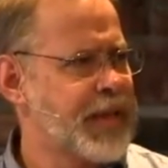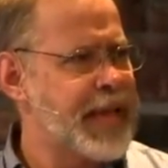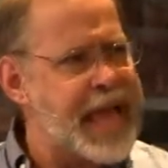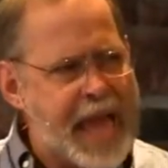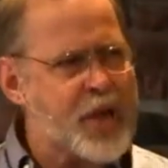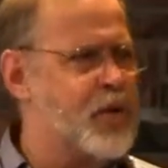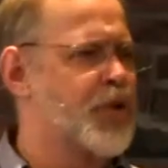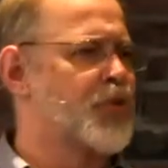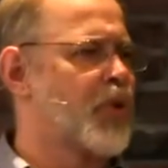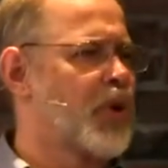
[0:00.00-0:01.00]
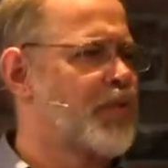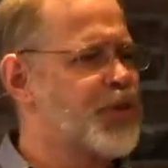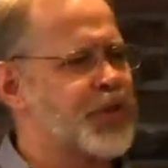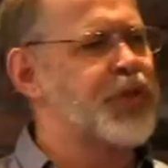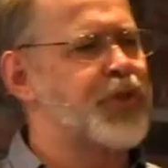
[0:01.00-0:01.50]
He had no control of it,
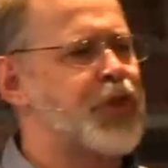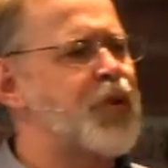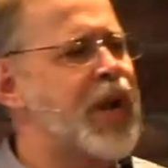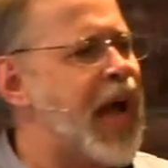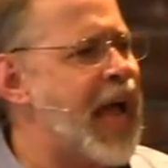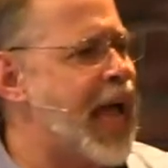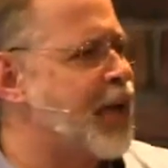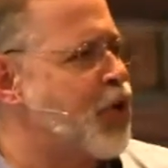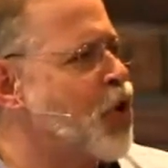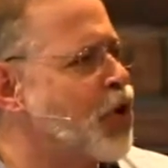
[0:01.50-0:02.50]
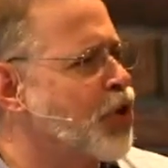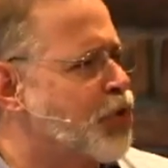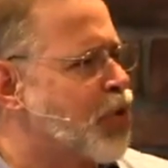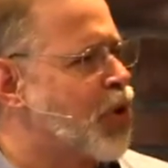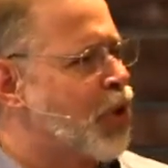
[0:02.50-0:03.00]
as you and I had no
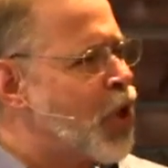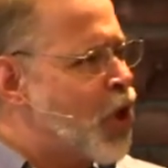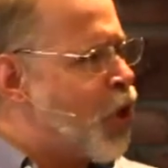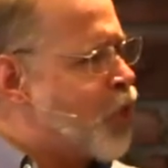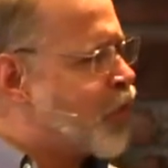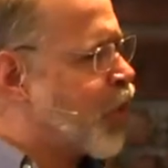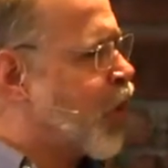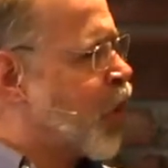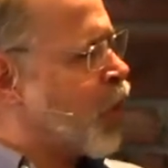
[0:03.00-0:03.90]
control over